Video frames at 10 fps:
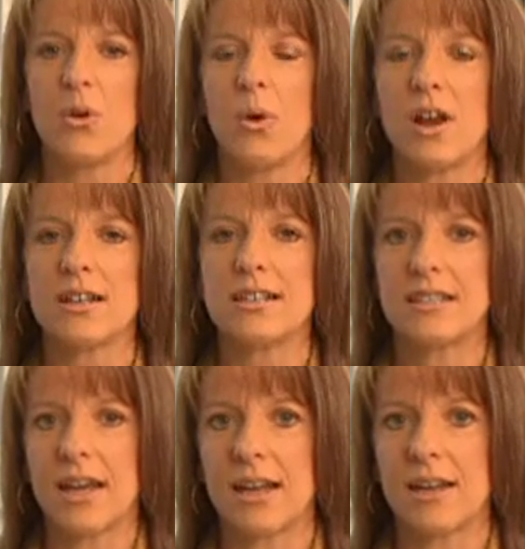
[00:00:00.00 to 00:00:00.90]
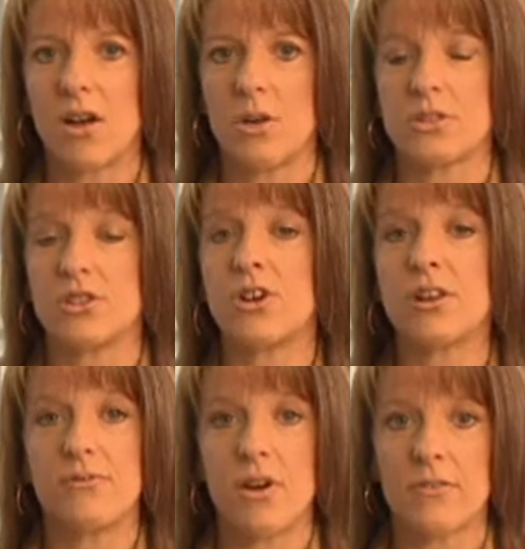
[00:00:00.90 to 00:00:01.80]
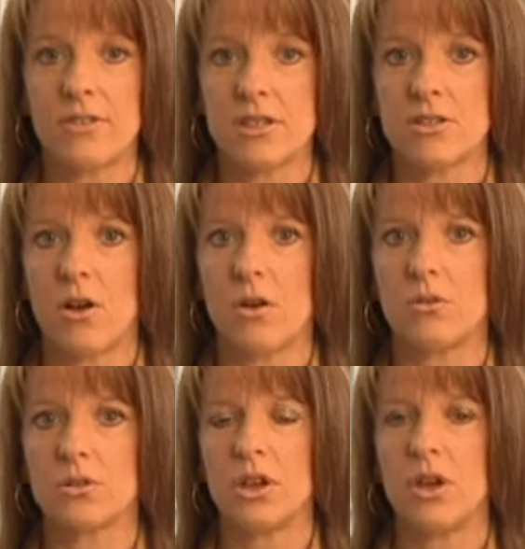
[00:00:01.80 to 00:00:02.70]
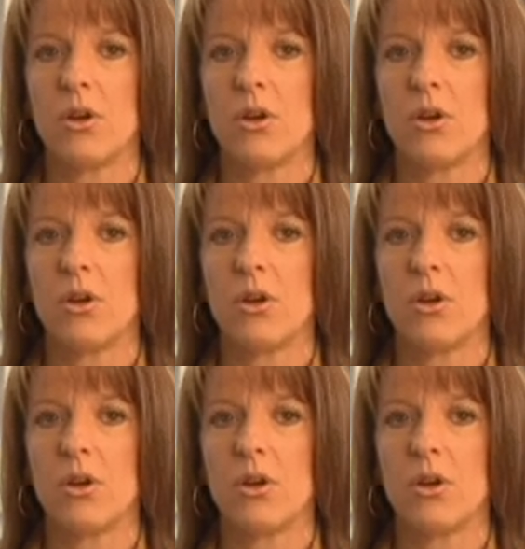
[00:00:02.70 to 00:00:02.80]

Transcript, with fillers: When I started, I was 35 years old.